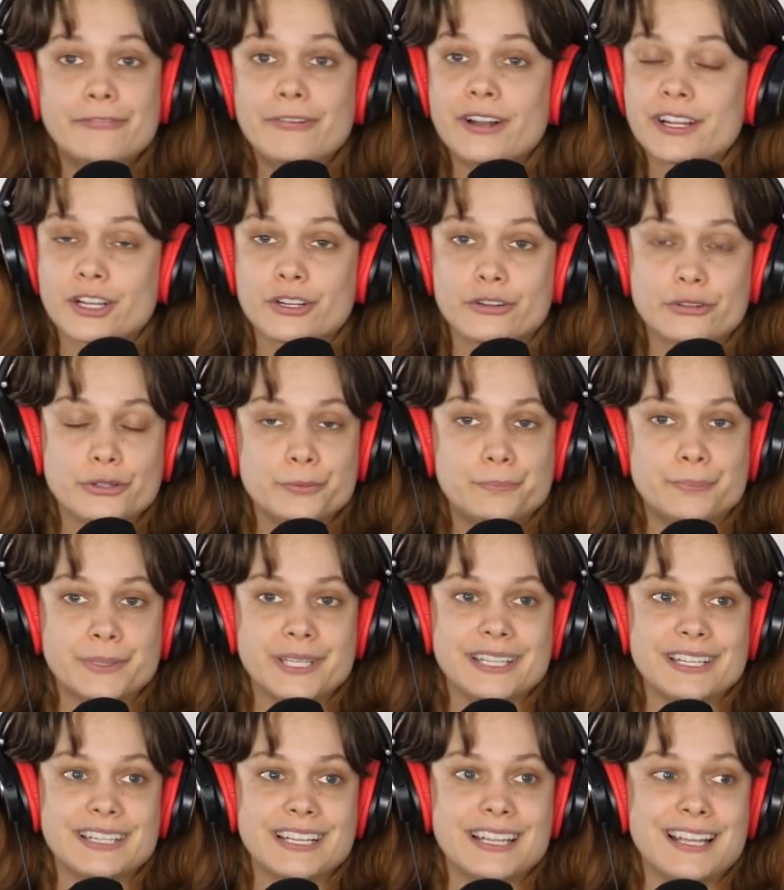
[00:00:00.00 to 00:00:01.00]
I fuck a
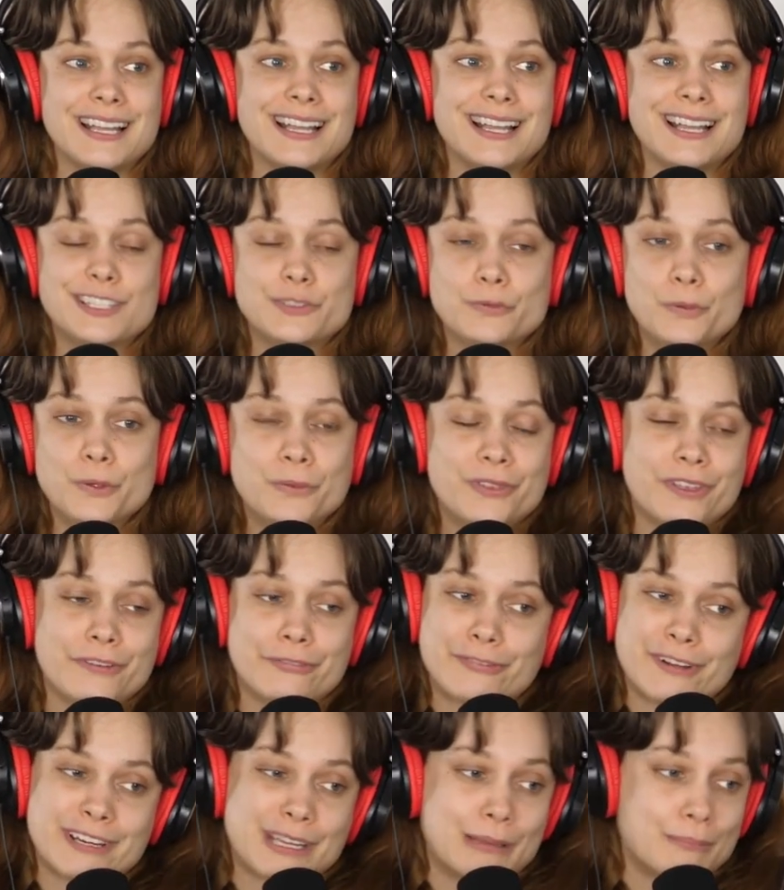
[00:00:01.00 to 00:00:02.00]
groupie, it's one with
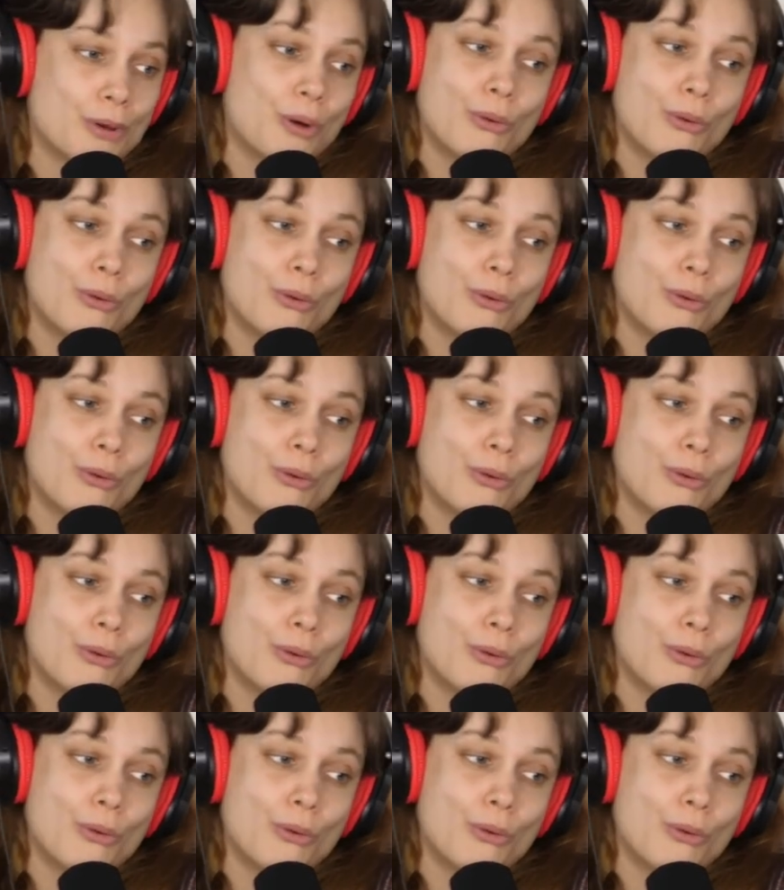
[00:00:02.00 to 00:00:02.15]
a funny